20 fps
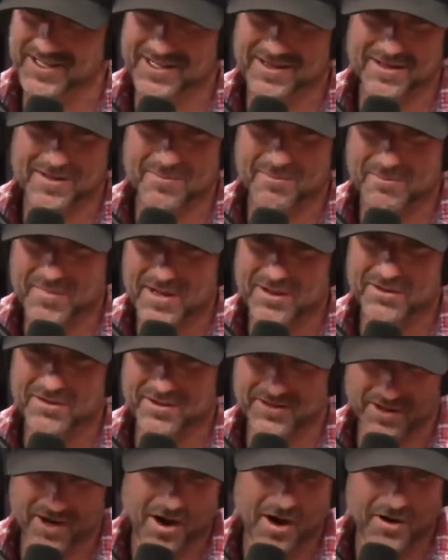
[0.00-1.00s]
in the middle
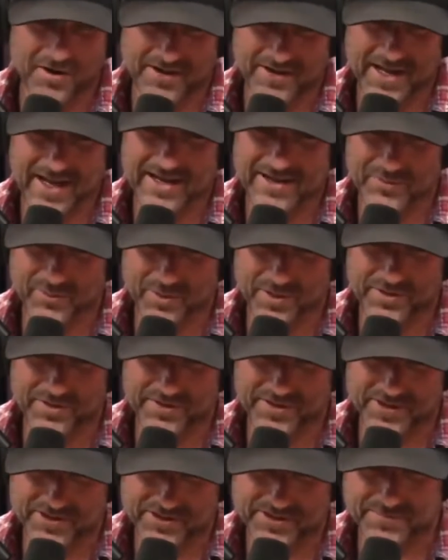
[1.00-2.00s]
of the heart of that
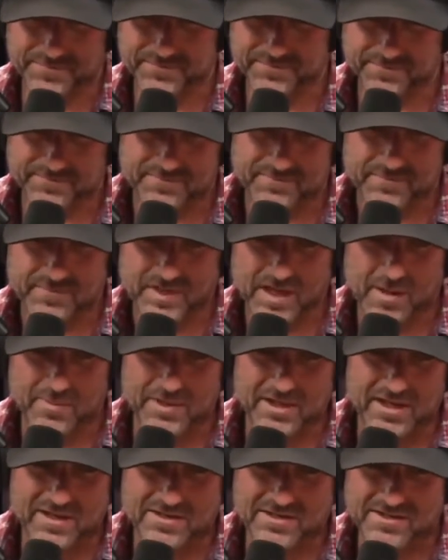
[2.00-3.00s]
wilderness,
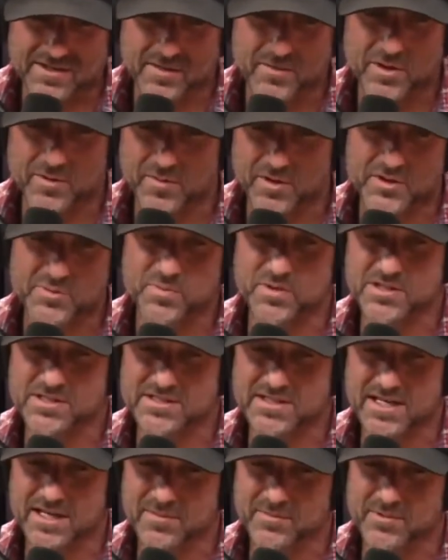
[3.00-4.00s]
because it's some of the most
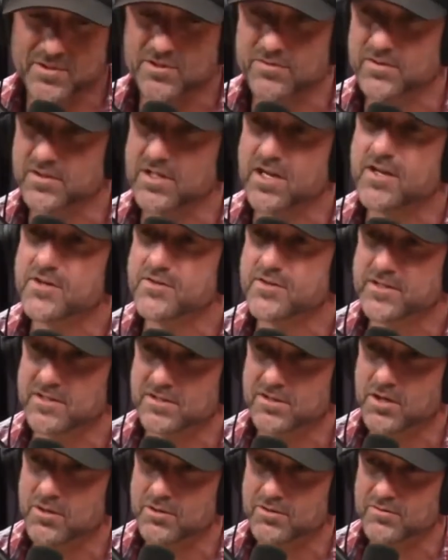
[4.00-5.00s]
pristine, beautiful country in
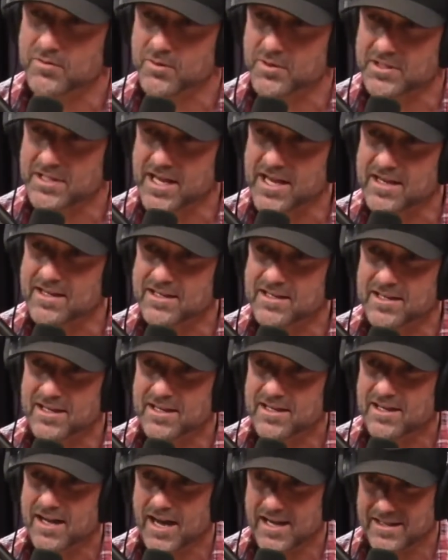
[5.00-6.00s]
the lower 48.
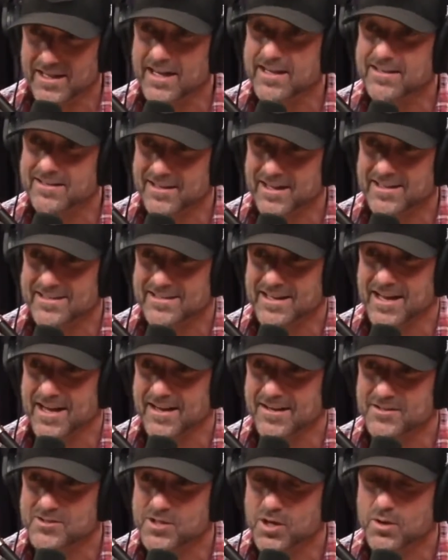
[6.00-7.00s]
I like it like
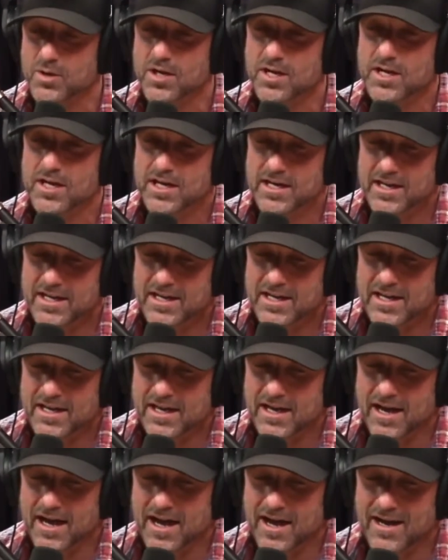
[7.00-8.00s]
that. So
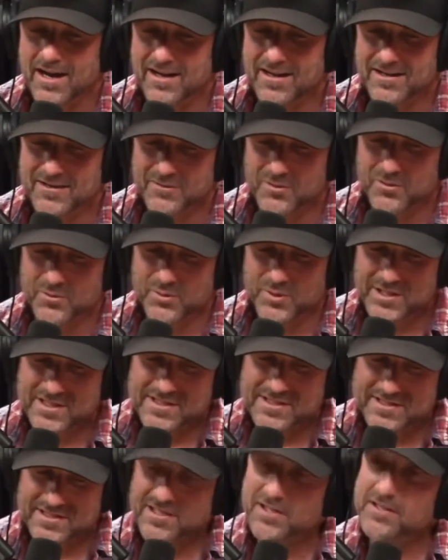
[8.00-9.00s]
we
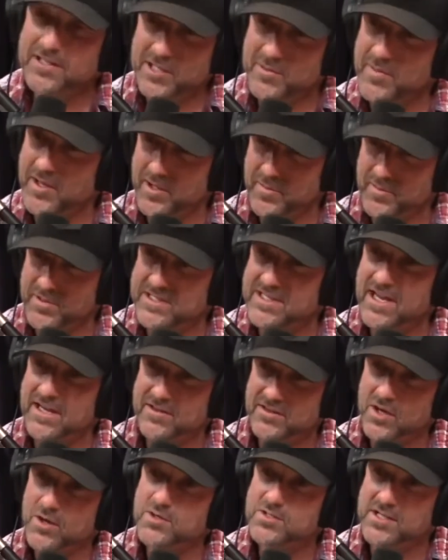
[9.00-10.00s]
still need to be able to
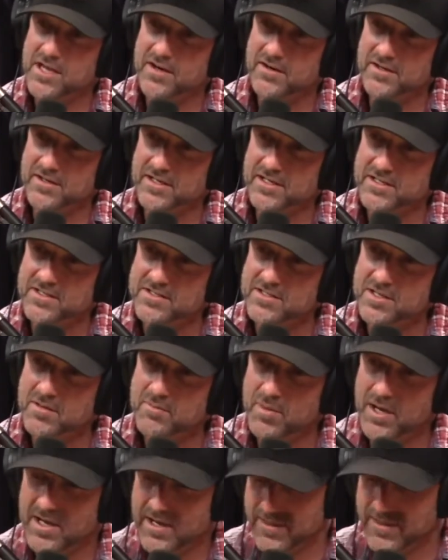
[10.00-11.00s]
protect those areas.
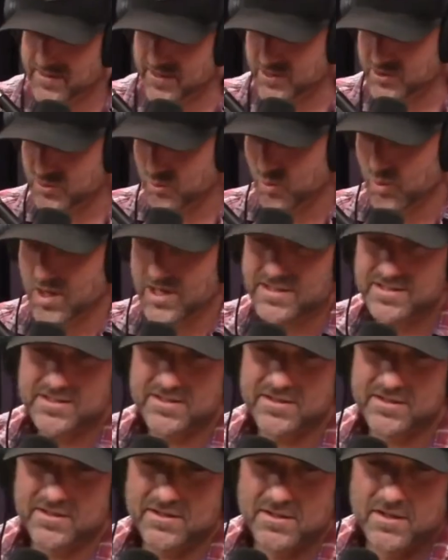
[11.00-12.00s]
But this
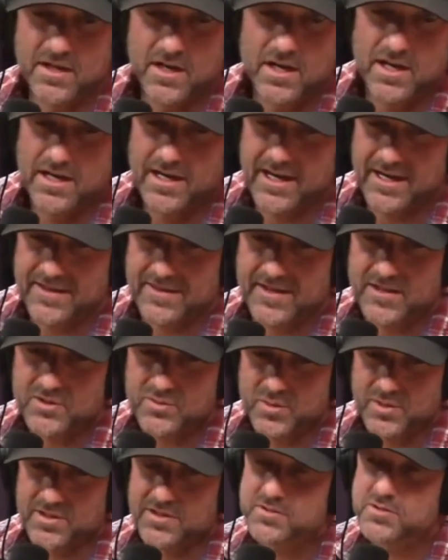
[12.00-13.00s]
wasn't, in this
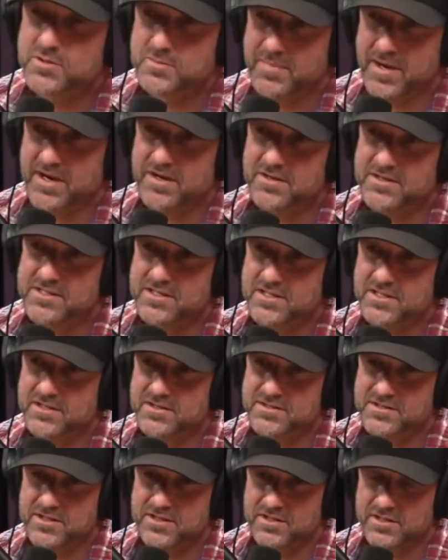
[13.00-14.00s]
one, this was Bears
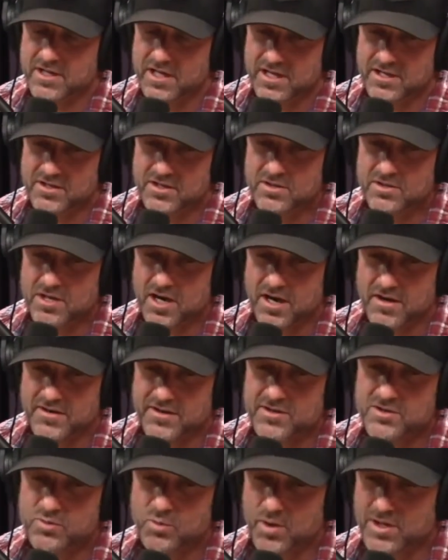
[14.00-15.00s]
Ears in Utah.
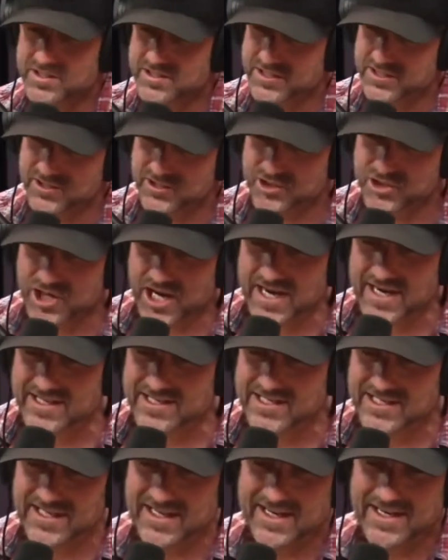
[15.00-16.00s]
This wasn't
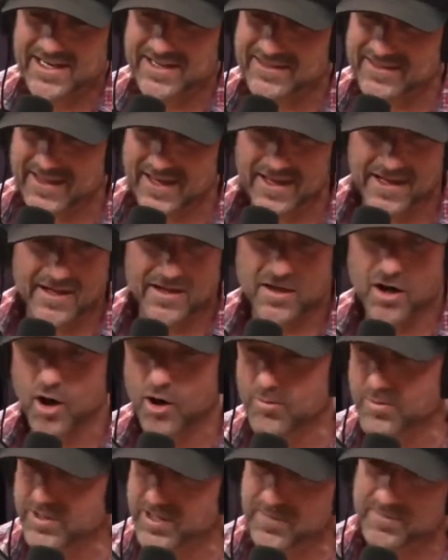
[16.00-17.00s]
changing anything,
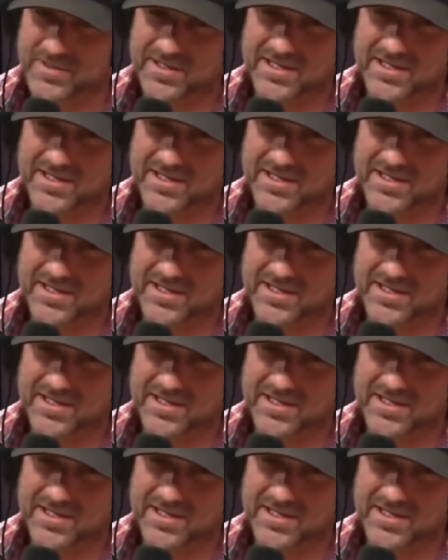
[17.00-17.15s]
opening up